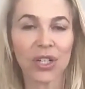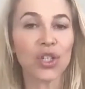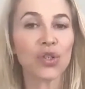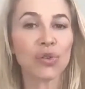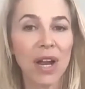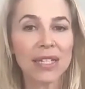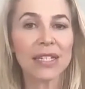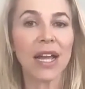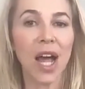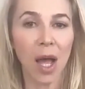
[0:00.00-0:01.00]
because
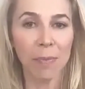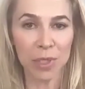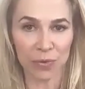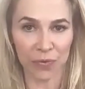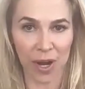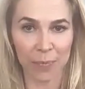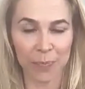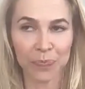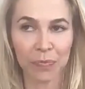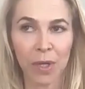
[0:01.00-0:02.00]
trust comes
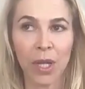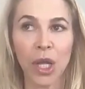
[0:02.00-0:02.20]
from